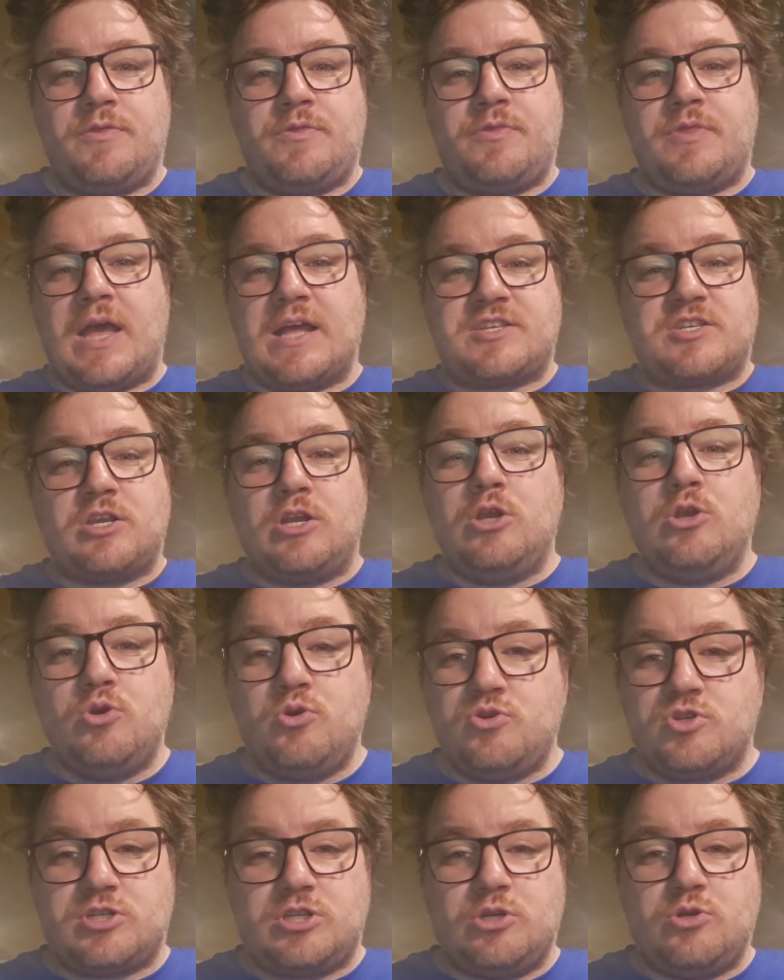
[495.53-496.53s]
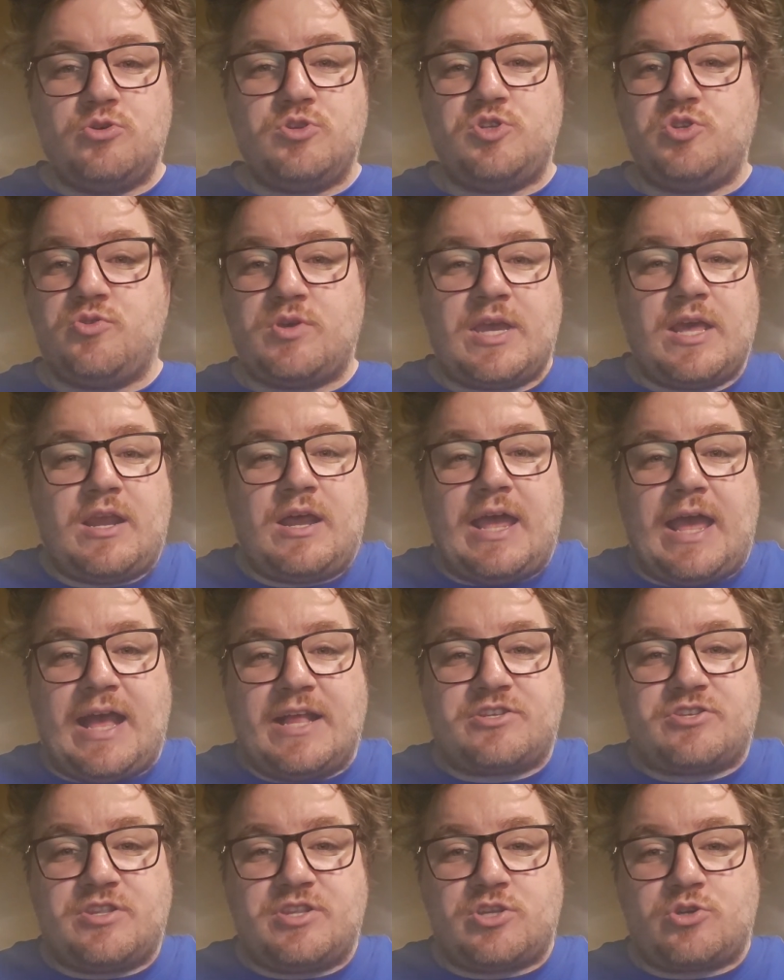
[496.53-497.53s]
That's a lose-lose. You cannot
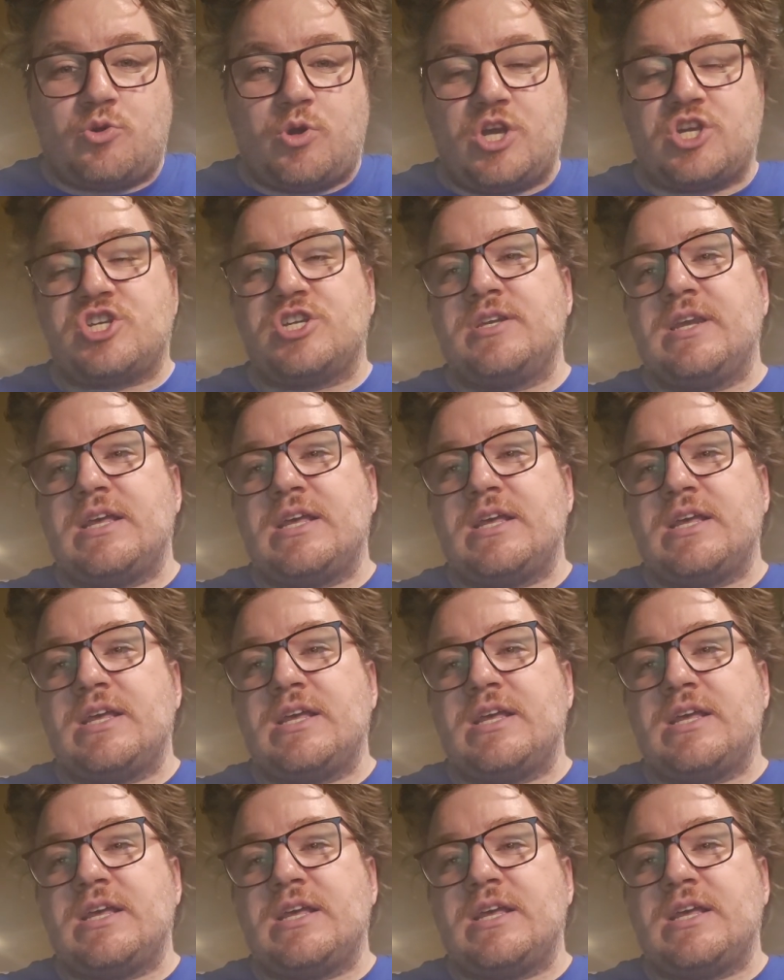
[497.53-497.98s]
answer this question.